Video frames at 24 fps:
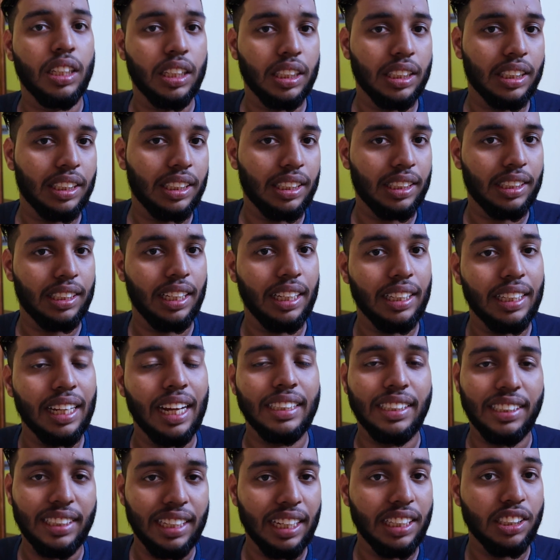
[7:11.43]
see
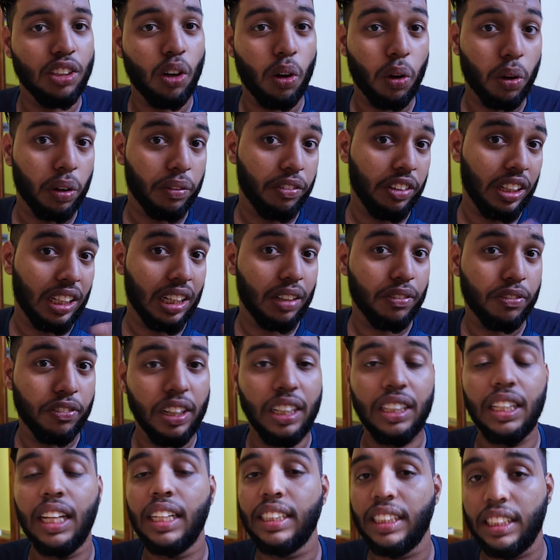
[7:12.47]
that change or we can
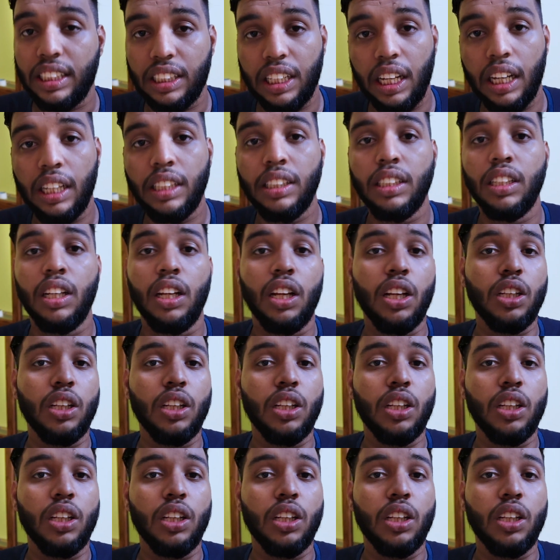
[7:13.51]
feel that change.